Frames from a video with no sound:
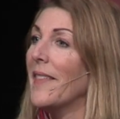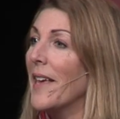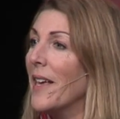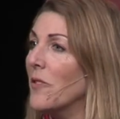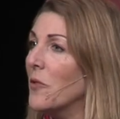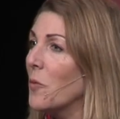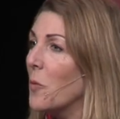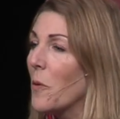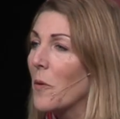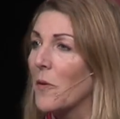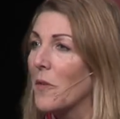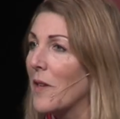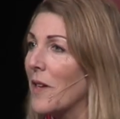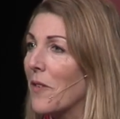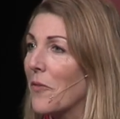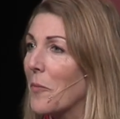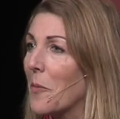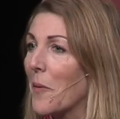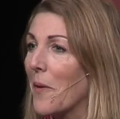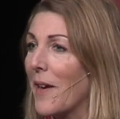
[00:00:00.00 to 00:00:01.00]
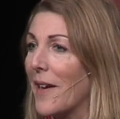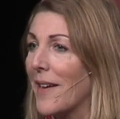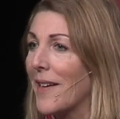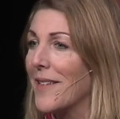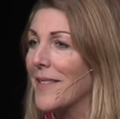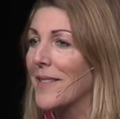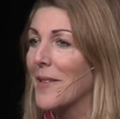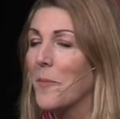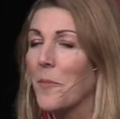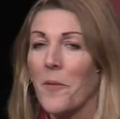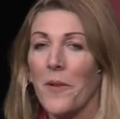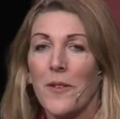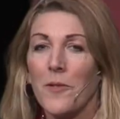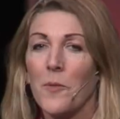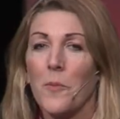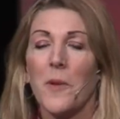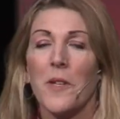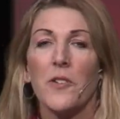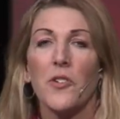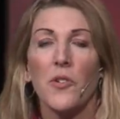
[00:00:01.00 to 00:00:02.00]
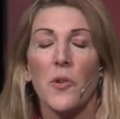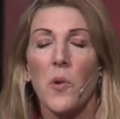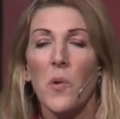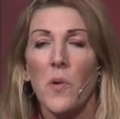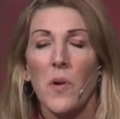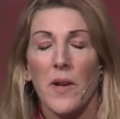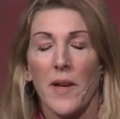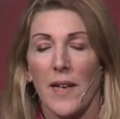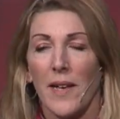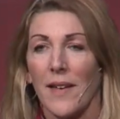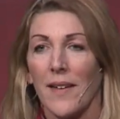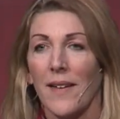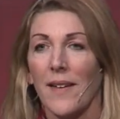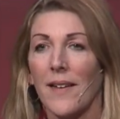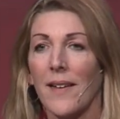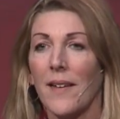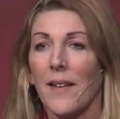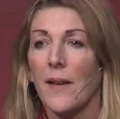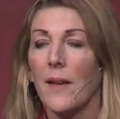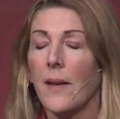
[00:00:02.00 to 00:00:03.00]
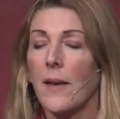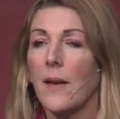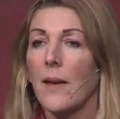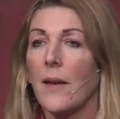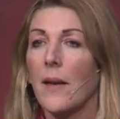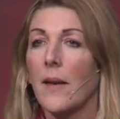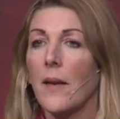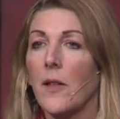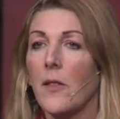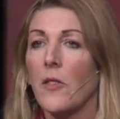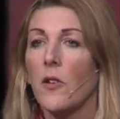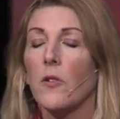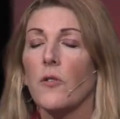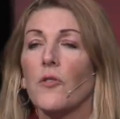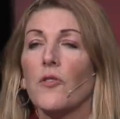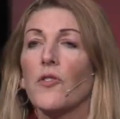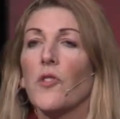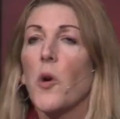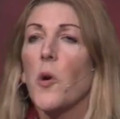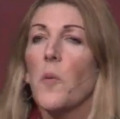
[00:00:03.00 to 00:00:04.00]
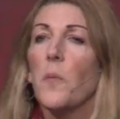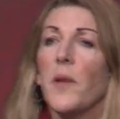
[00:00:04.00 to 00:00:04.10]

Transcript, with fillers: that's worthy of praise. It brings me joy. There are so